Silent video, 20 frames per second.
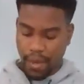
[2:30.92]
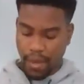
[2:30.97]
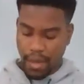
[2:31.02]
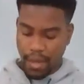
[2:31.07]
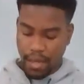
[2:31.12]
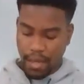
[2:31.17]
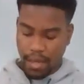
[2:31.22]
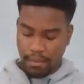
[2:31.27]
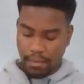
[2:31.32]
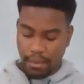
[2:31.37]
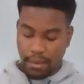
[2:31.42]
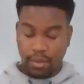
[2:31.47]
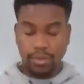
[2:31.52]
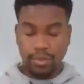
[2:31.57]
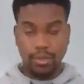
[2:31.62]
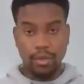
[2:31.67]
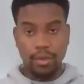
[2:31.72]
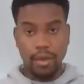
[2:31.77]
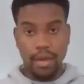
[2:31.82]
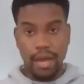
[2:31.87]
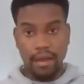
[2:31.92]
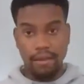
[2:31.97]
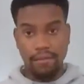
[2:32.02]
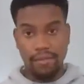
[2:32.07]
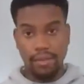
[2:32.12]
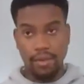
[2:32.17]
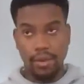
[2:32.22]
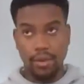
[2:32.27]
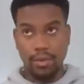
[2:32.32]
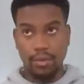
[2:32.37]
And also you
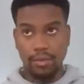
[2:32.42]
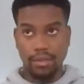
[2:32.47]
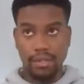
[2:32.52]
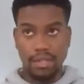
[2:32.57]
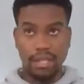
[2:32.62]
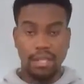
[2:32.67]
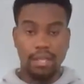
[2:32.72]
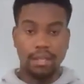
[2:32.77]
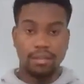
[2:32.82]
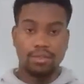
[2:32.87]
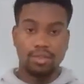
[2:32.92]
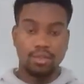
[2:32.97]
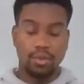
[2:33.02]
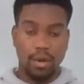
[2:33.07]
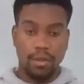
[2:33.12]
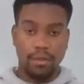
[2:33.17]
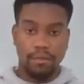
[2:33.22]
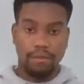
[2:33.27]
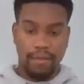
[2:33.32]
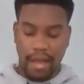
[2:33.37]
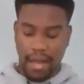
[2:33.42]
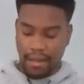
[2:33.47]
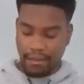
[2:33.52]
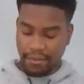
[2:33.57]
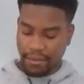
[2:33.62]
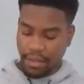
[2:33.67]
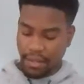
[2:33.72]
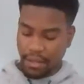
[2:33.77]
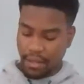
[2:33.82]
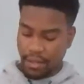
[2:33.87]
have the two other
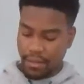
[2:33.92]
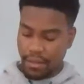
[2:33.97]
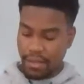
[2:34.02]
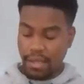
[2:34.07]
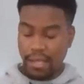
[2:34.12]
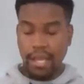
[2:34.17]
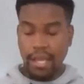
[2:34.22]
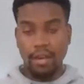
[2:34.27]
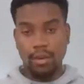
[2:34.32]
valves that are the